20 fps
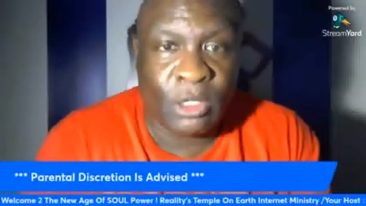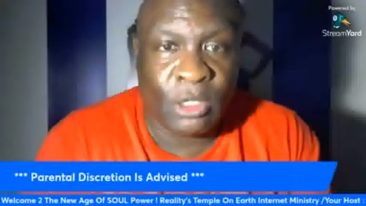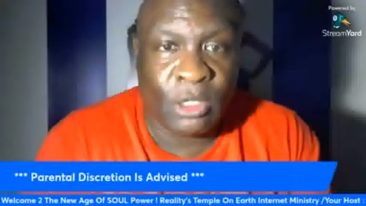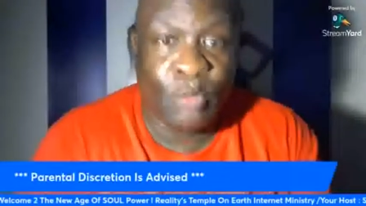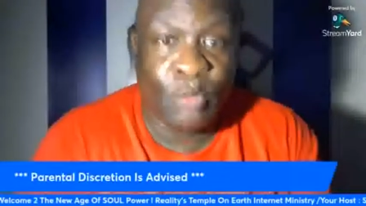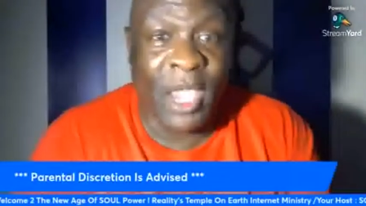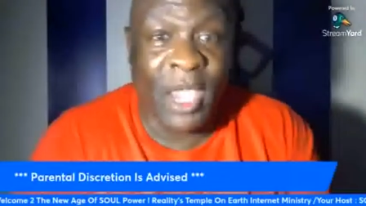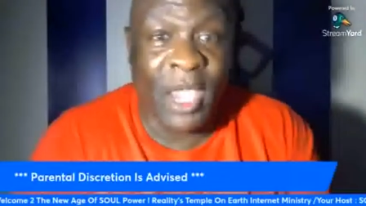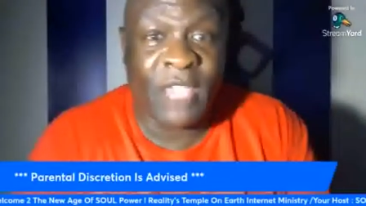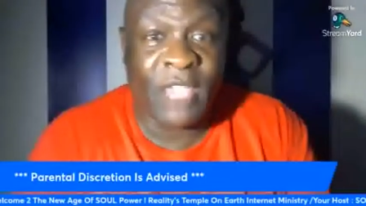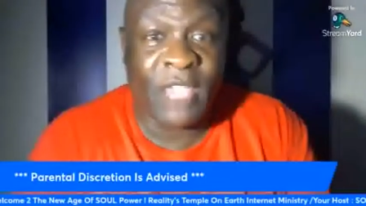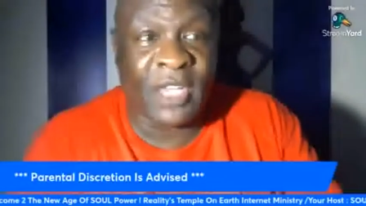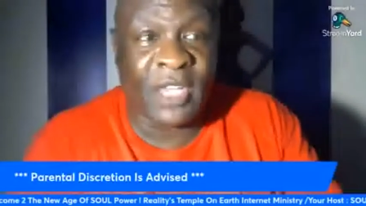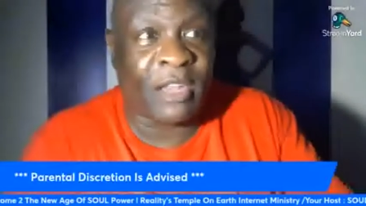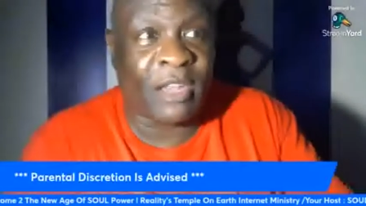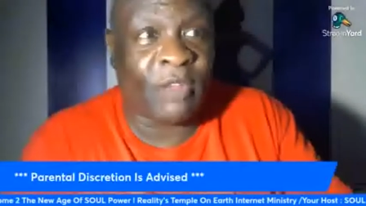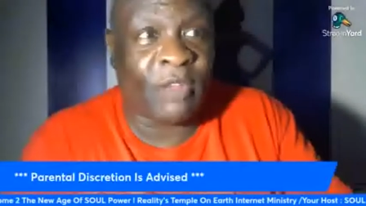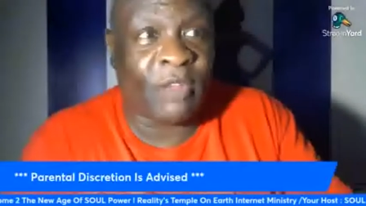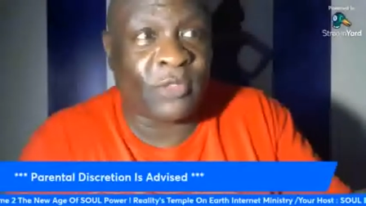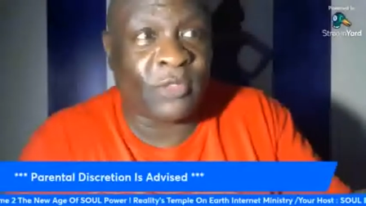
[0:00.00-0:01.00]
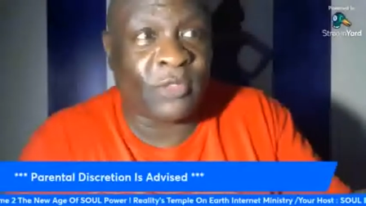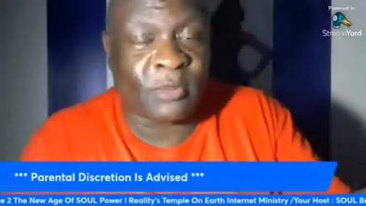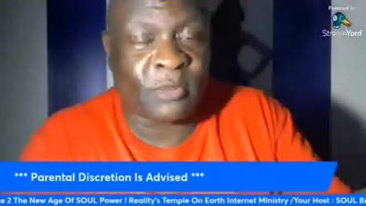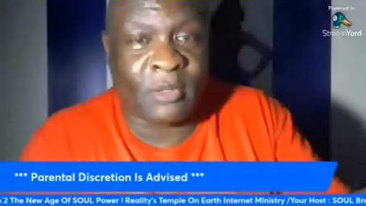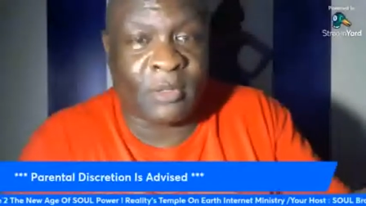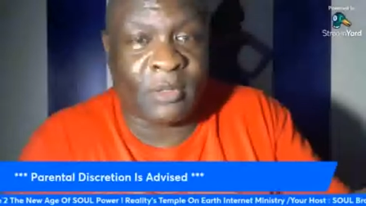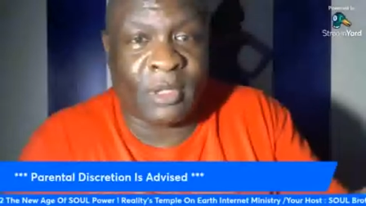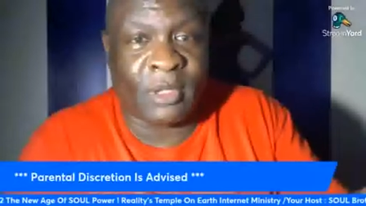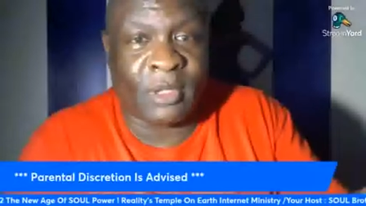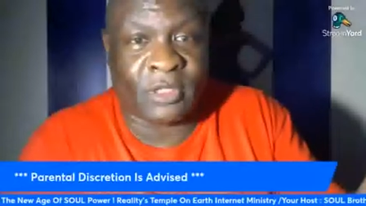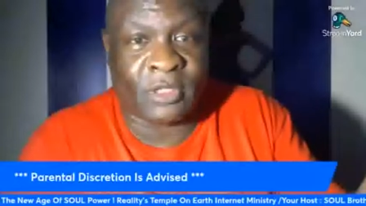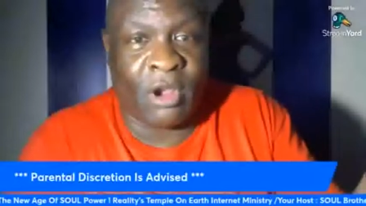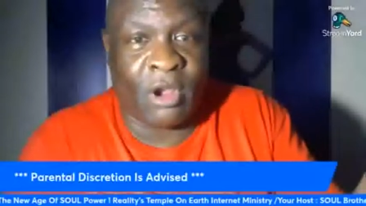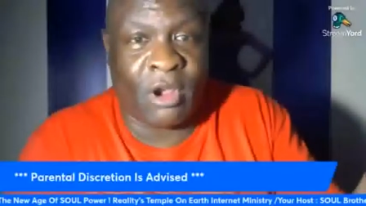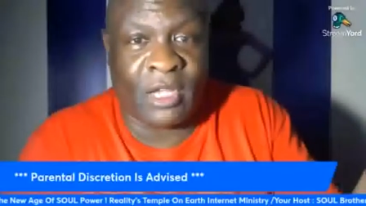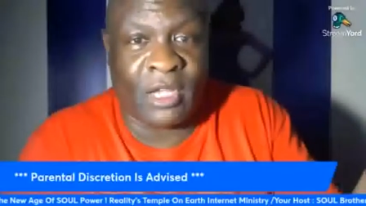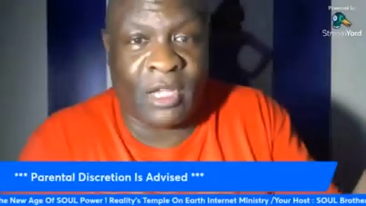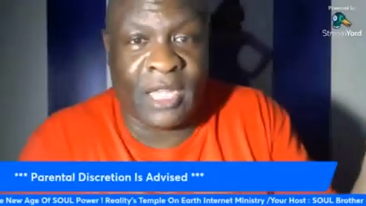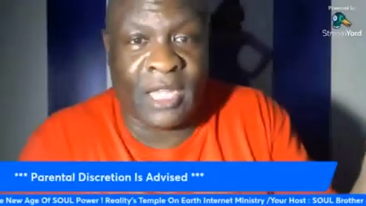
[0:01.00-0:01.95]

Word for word: You might even let a, start